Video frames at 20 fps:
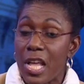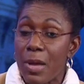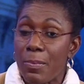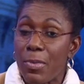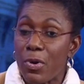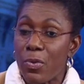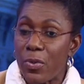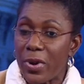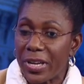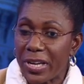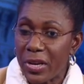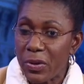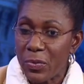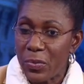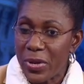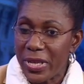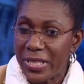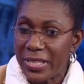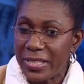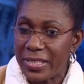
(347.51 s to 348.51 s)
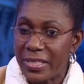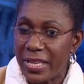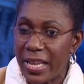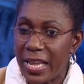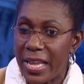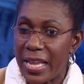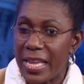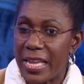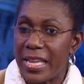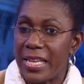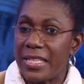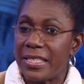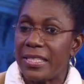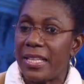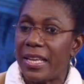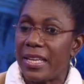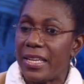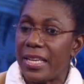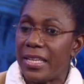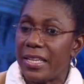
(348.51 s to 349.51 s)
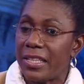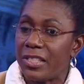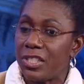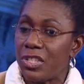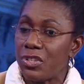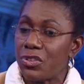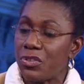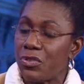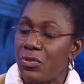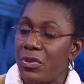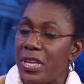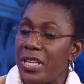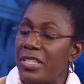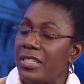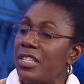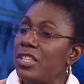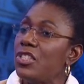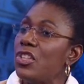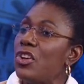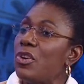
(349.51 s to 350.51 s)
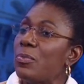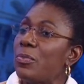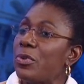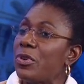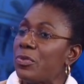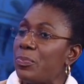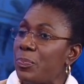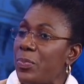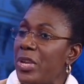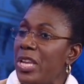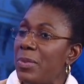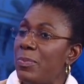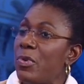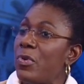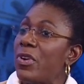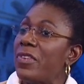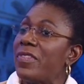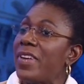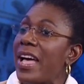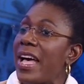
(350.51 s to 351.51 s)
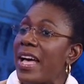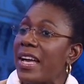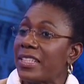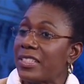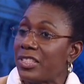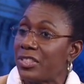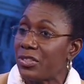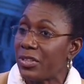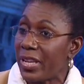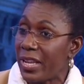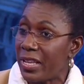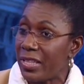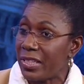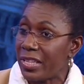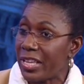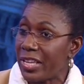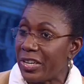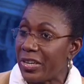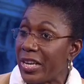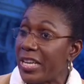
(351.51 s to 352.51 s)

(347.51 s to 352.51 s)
But what I will say is that it has increased the number of people who have access to health care.